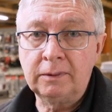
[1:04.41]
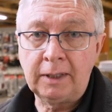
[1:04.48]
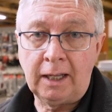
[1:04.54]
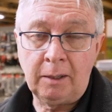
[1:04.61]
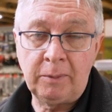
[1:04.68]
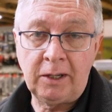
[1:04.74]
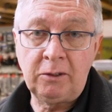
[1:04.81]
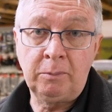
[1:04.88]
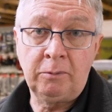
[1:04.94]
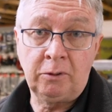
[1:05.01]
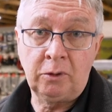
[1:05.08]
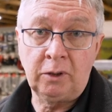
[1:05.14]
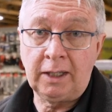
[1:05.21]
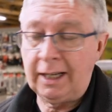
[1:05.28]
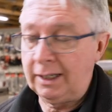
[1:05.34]
uh, battery
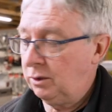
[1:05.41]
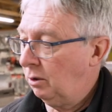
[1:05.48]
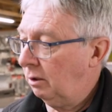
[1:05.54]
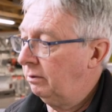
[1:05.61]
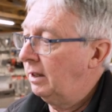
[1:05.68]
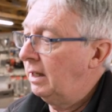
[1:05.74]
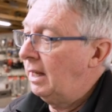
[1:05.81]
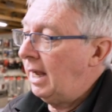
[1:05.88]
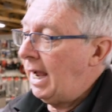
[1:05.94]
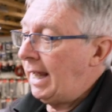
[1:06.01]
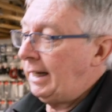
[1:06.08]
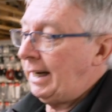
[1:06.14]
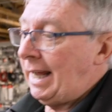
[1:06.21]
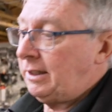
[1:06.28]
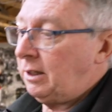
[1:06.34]
before it cuts off.
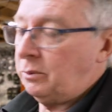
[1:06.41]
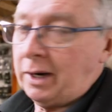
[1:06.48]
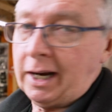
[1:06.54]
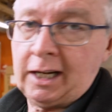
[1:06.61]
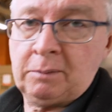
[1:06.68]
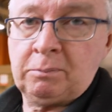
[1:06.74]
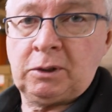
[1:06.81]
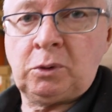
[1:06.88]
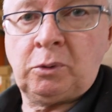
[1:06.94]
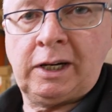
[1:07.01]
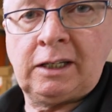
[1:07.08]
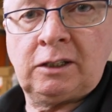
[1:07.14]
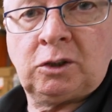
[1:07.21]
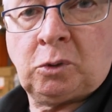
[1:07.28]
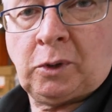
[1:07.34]
And it has a range
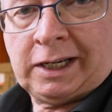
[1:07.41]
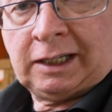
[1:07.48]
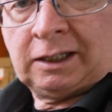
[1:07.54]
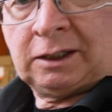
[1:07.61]
between 20